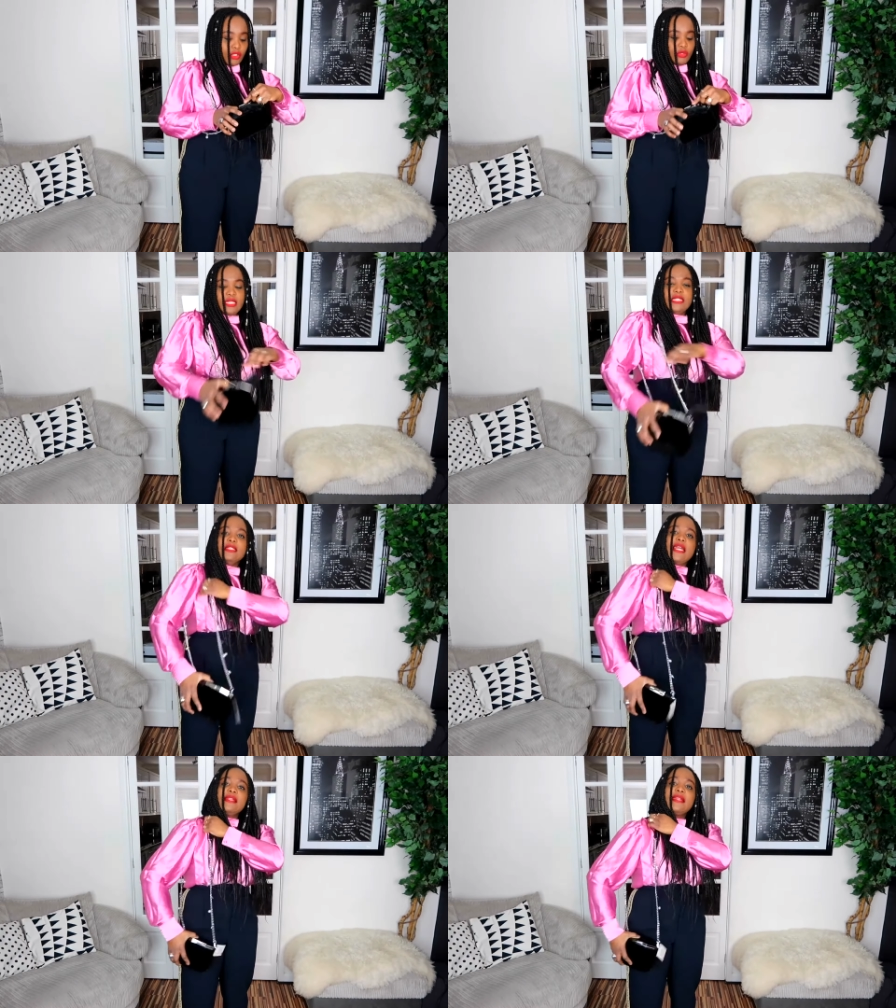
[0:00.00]

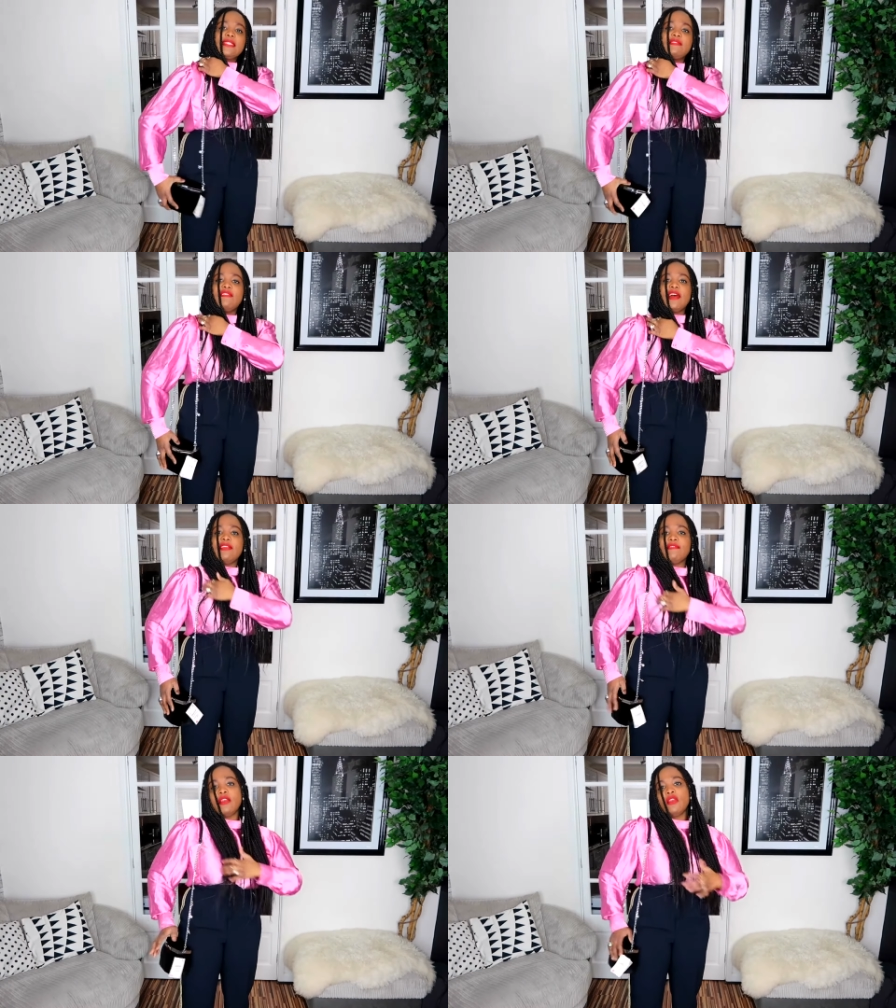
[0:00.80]
twenty-nine
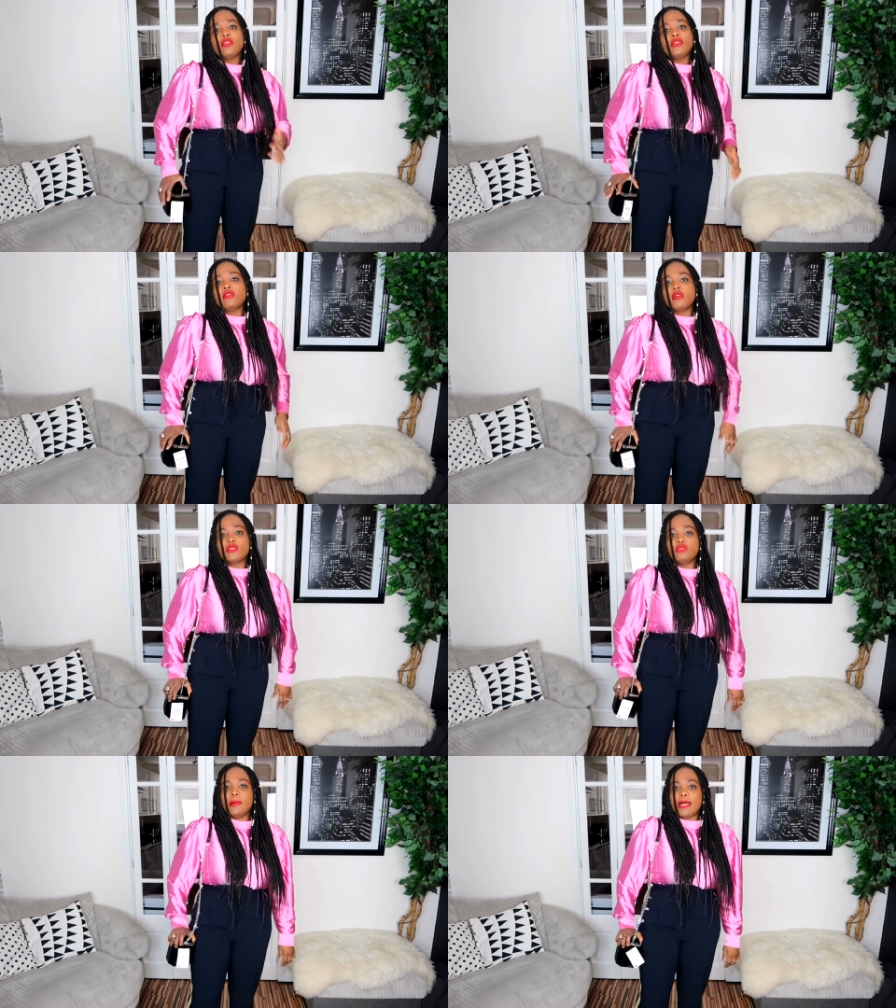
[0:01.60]
ninety-five, not
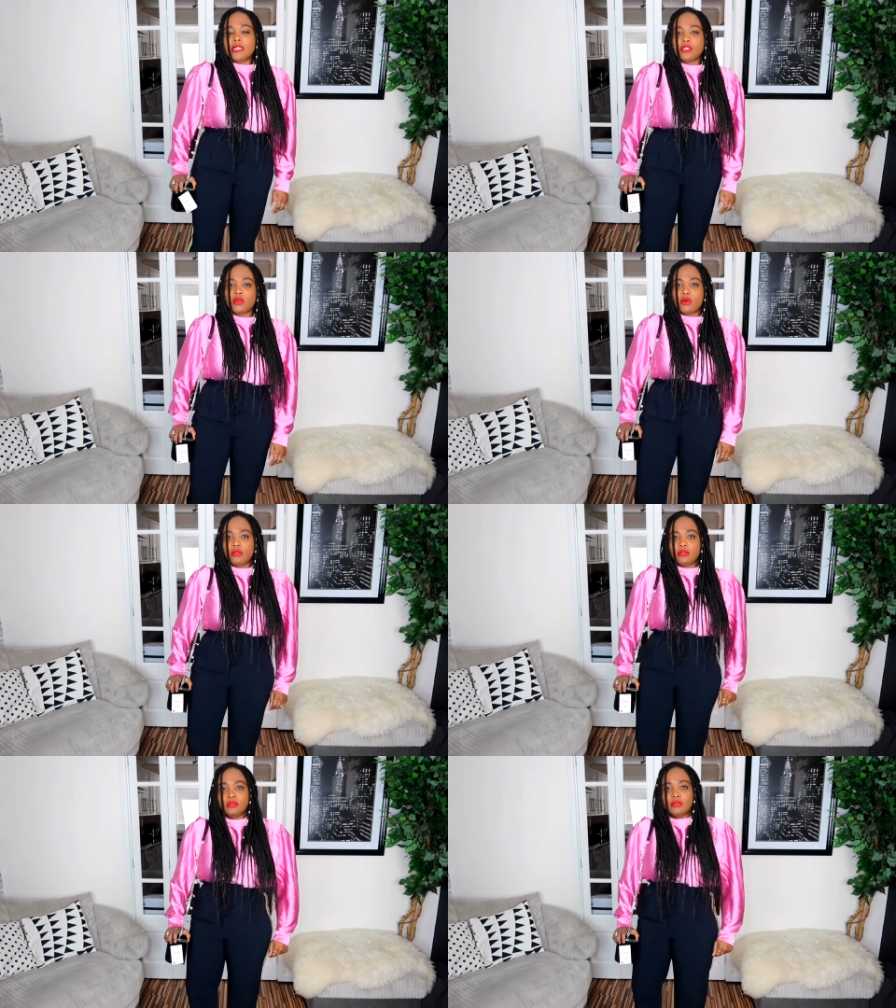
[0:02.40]
too bad at
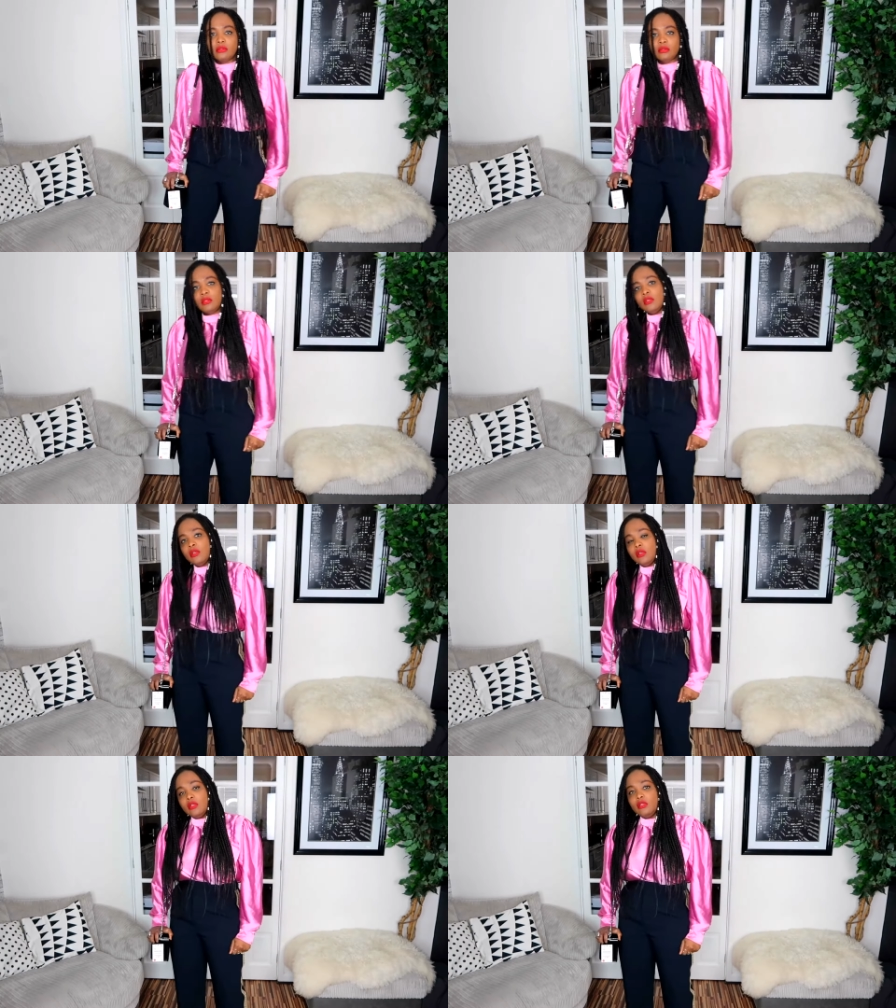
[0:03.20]
all.
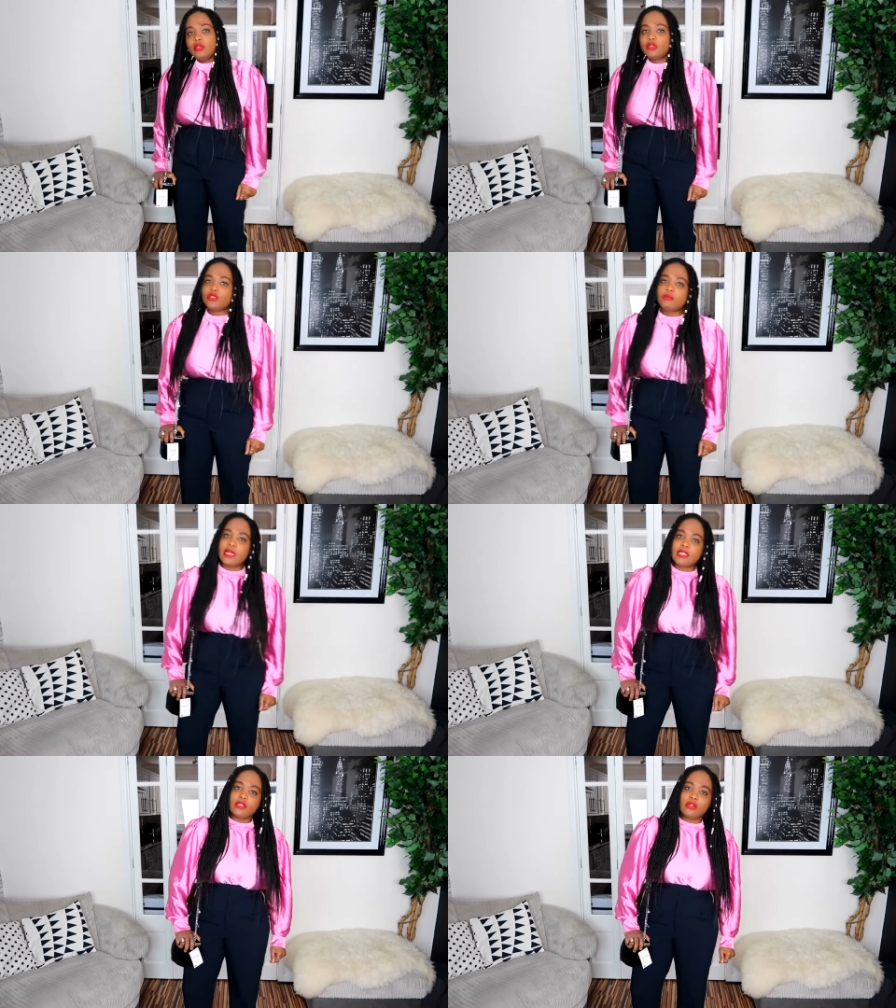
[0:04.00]
Not too
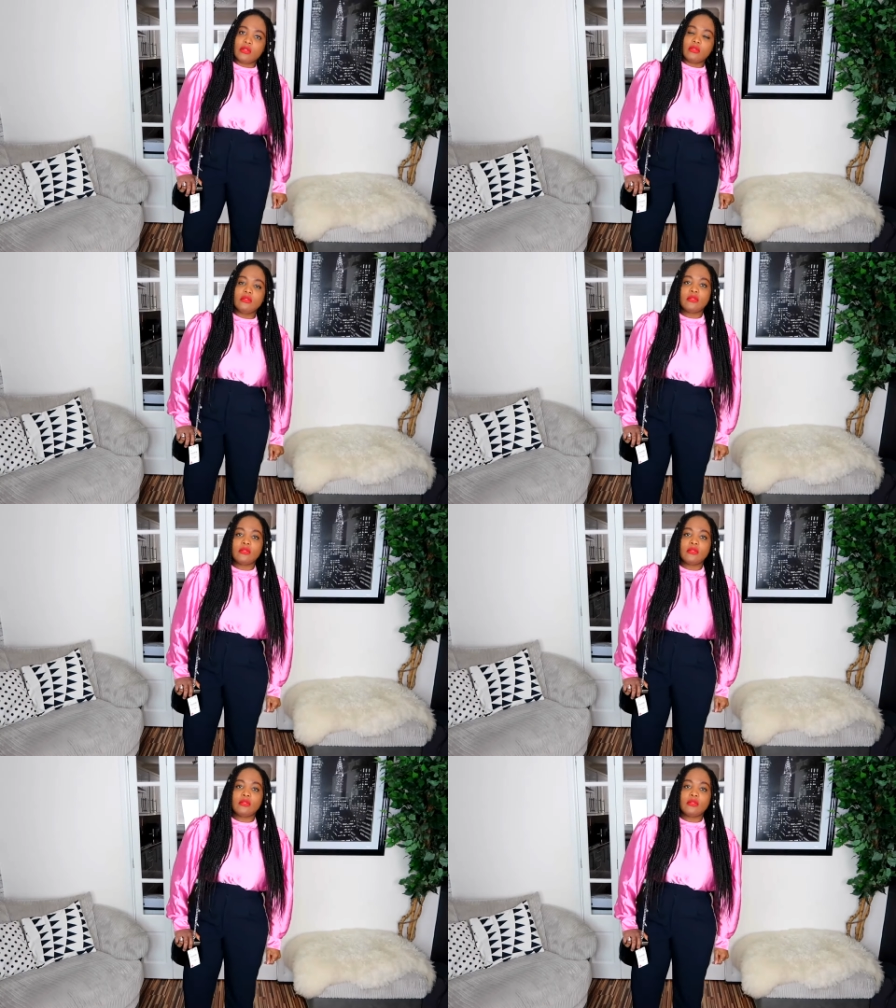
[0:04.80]
bad at all.